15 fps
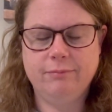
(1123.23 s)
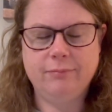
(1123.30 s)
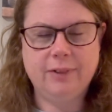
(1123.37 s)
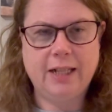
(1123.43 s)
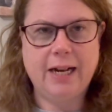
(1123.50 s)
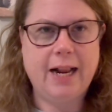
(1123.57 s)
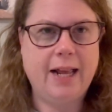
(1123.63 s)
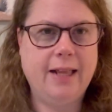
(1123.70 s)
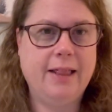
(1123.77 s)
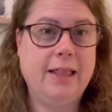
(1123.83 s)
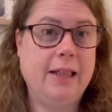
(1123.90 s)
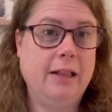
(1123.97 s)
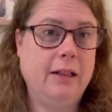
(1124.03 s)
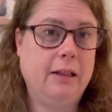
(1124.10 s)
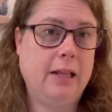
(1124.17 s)
that I
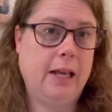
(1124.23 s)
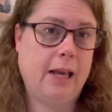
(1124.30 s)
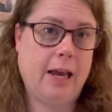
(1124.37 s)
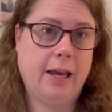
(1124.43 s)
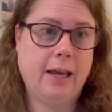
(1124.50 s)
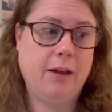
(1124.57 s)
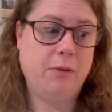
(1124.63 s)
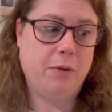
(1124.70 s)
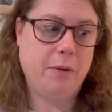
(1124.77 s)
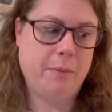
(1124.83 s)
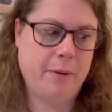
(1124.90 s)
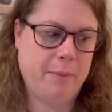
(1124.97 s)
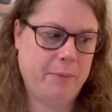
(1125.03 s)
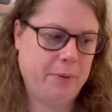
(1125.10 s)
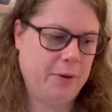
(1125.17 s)
think I can
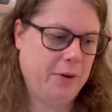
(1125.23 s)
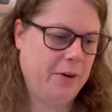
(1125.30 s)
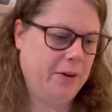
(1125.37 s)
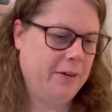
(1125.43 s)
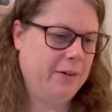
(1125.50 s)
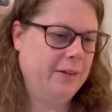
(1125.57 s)
remember.